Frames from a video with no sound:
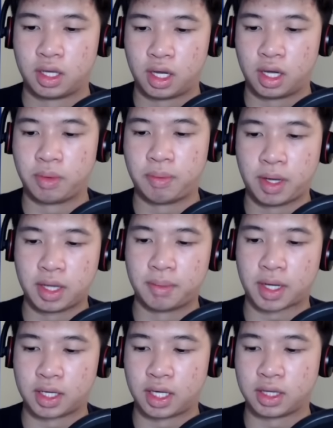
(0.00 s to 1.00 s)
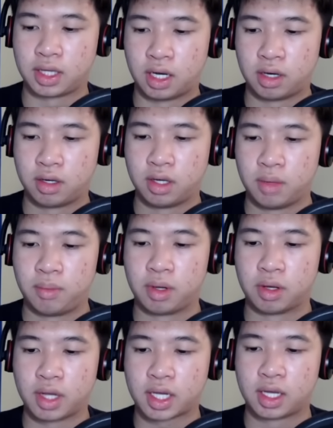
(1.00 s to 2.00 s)
We buy the Mega Knight there. We
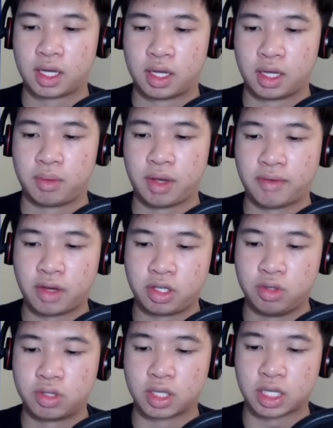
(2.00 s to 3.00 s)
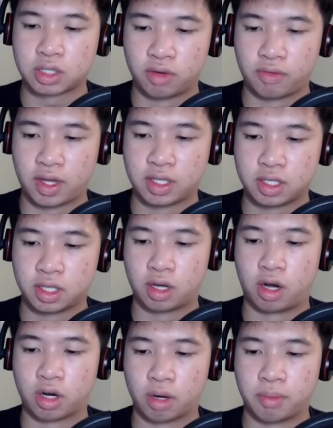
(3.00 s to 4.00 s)
have a huge Elixir advantage
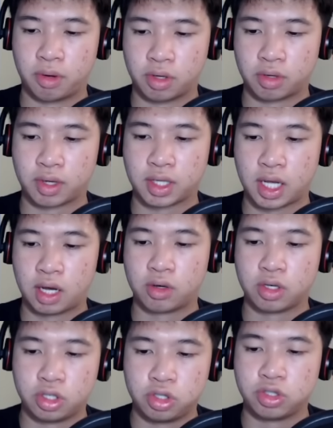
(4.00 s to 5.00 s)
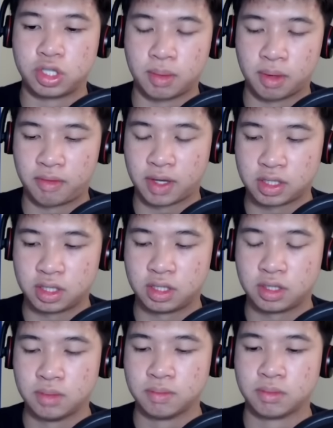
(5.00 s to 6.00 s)
on our opponent right now, a huge team
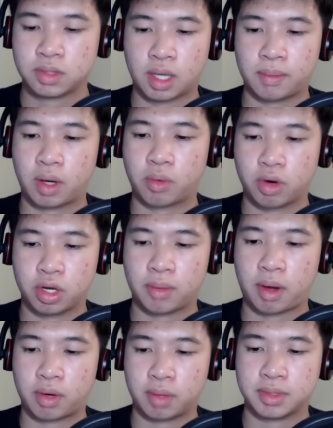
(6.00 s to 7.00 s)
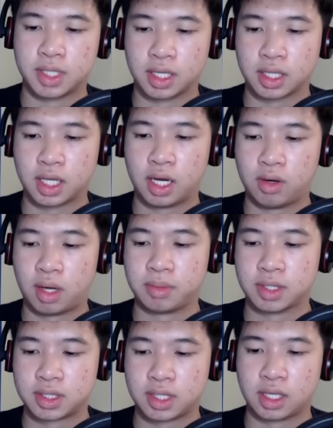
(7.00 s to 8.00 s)
advantage. So I'm not worried about what I'm selling now. I'm
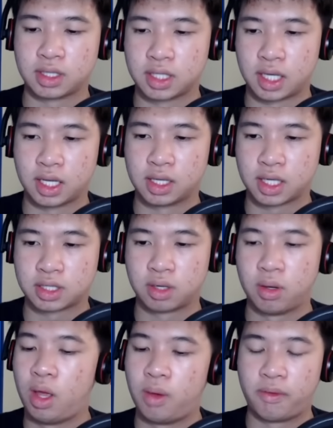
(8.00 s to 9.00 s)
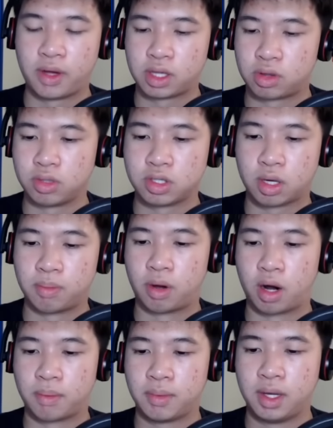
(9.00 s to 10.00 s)
just selling to gain Elixir. We find the 3-star
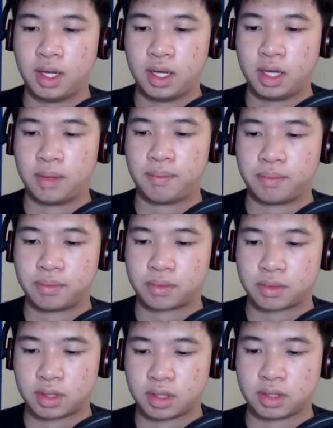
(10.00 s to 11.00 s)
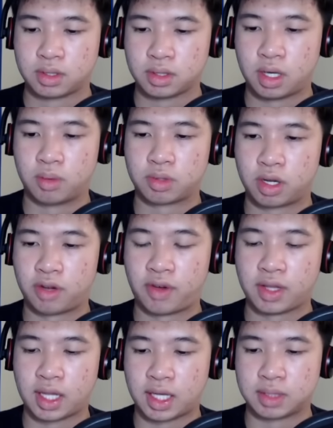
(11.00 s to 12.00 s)
Barb. We're trying to
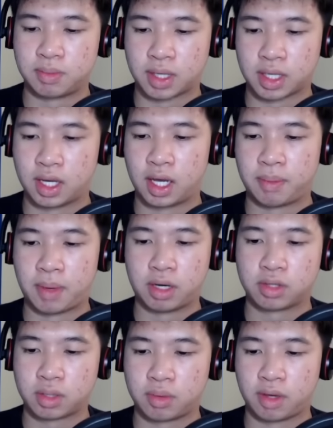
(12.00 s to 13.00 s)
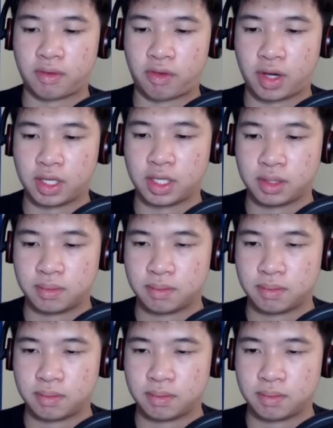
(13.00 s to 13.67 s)
find that last Mega Knight, but I don't think we ever find it.